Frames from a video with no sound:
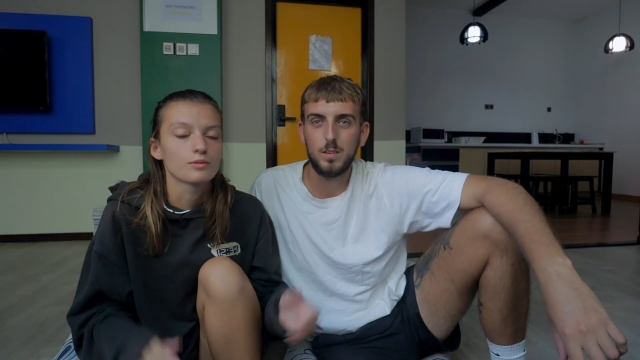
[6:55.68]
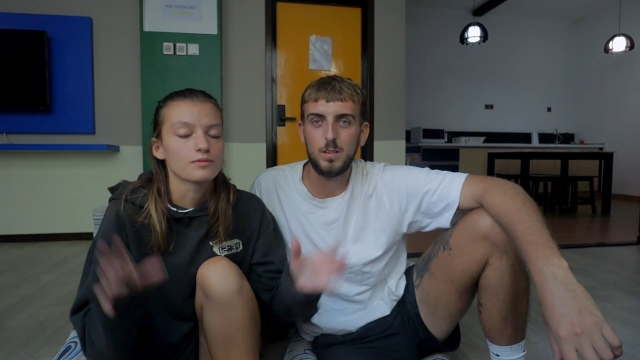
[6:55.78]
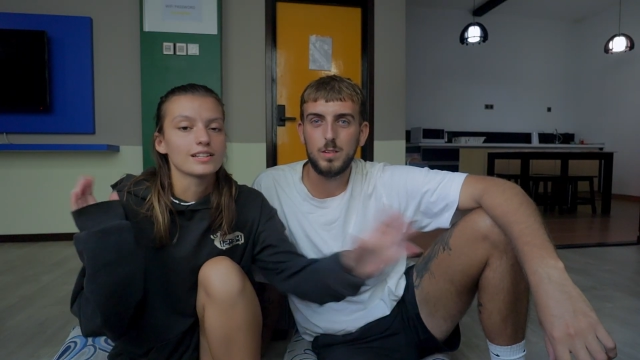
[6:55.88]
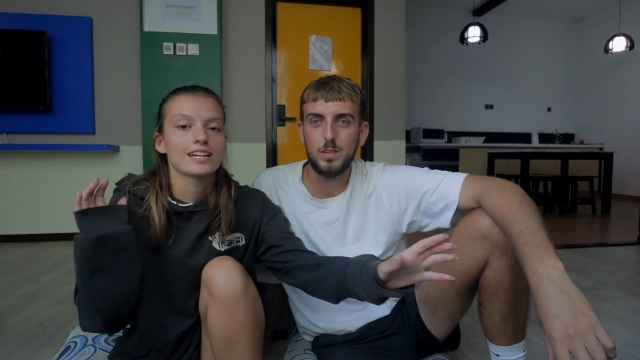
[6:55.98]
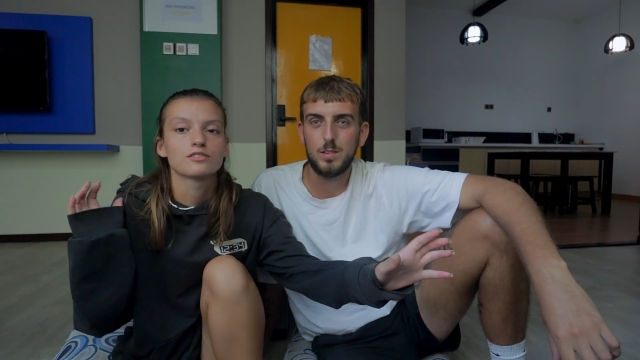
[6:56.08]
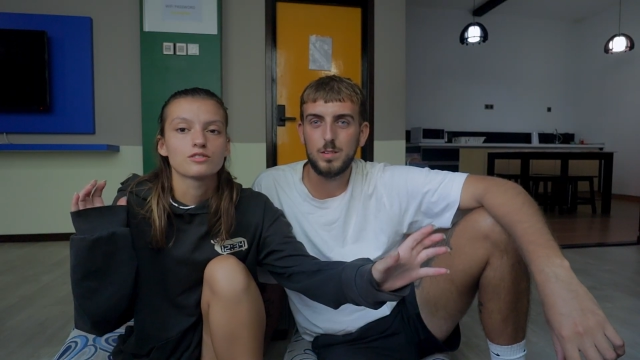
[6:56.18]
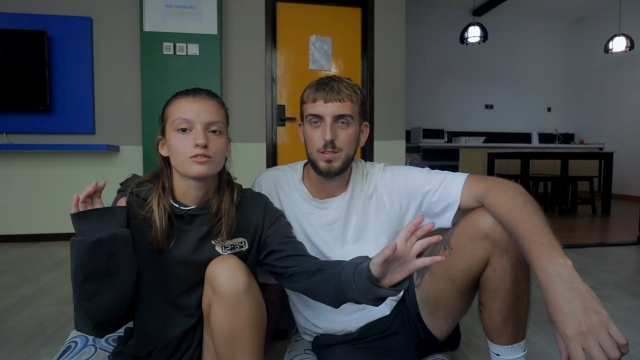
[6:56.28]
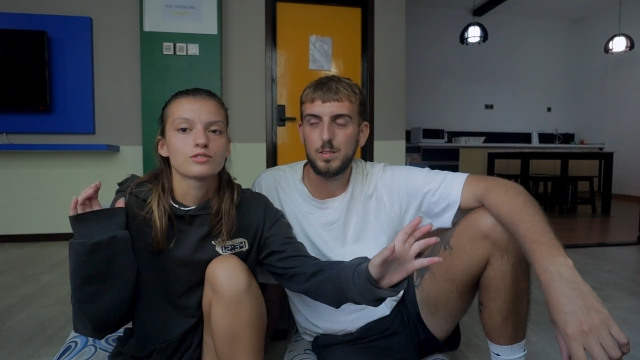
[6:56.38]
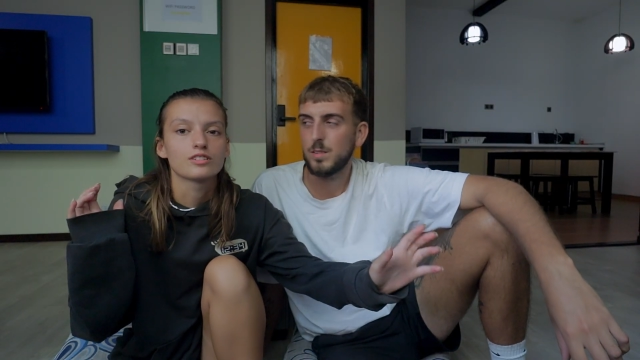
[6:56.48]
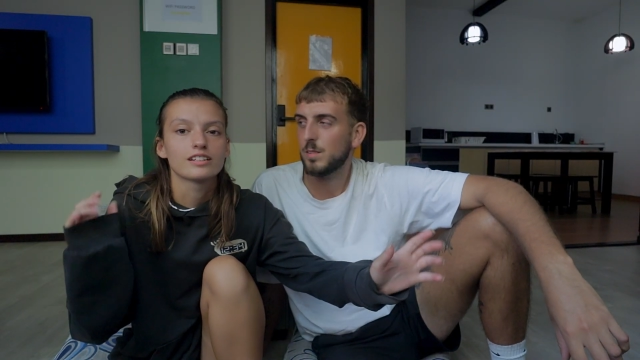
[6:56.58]
Speaker 1: with
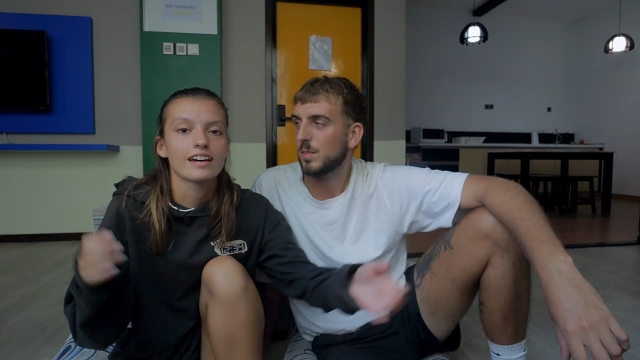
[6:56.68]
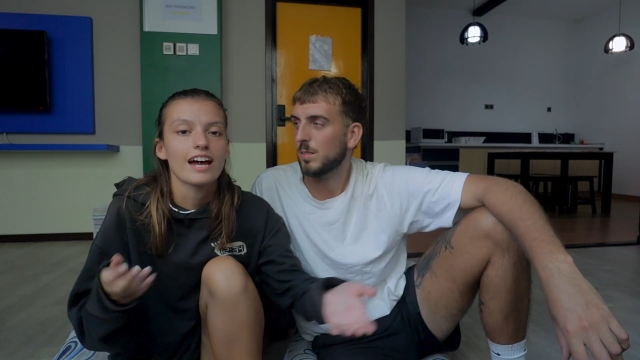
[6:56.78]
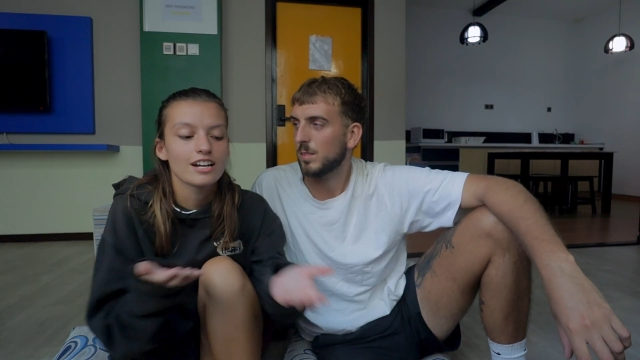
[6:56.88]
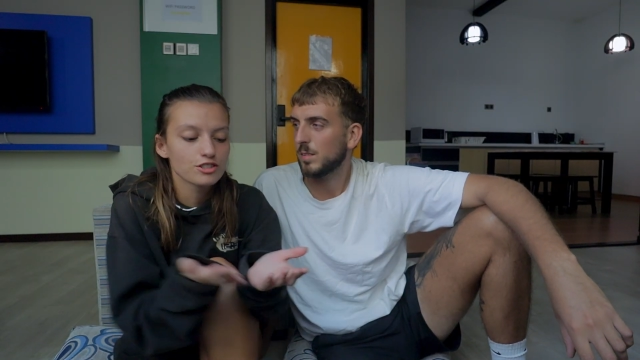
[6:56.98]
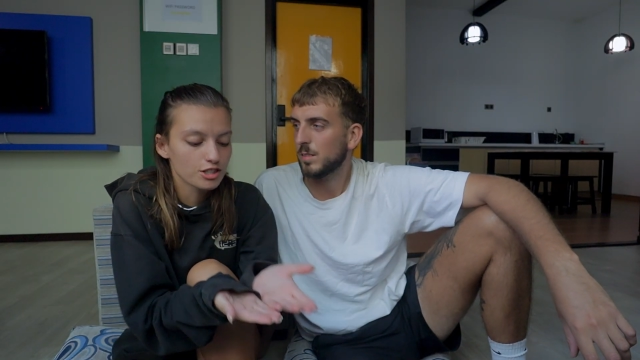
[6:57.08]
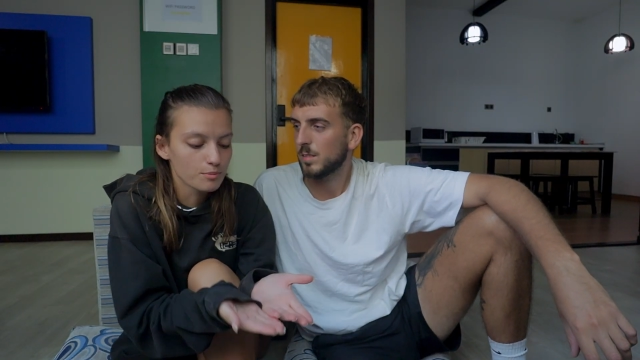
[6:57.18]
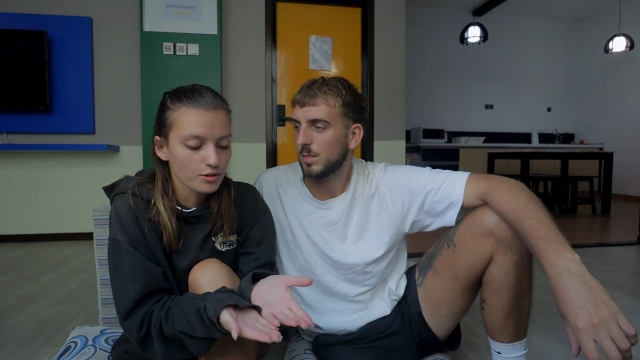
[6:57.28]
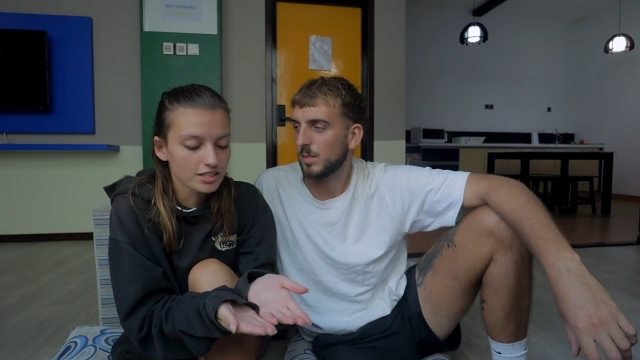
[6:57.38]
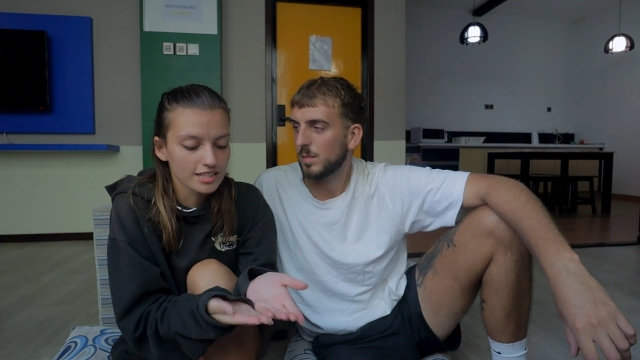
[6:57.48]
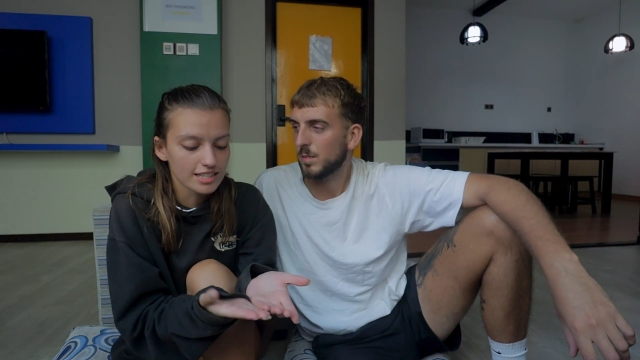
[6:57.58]
lanterns on it. And you
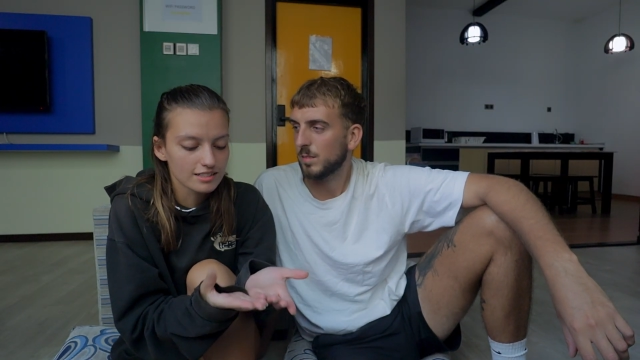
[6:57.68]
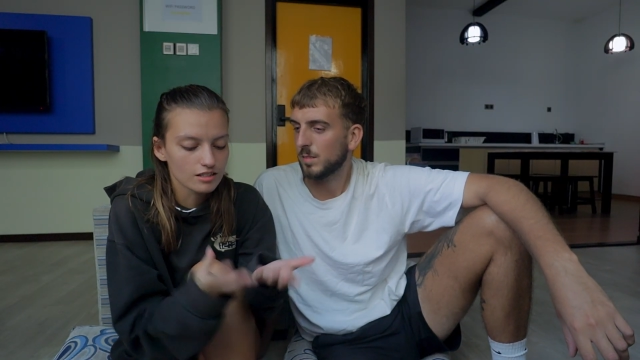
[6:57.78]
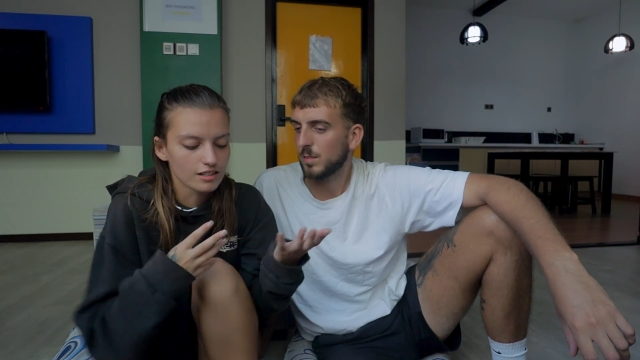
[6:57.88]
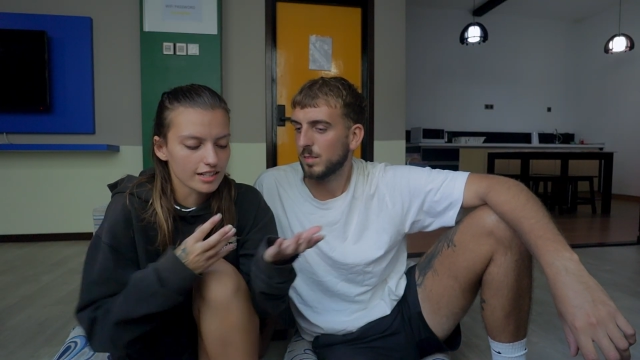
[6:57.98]
can bring these uh,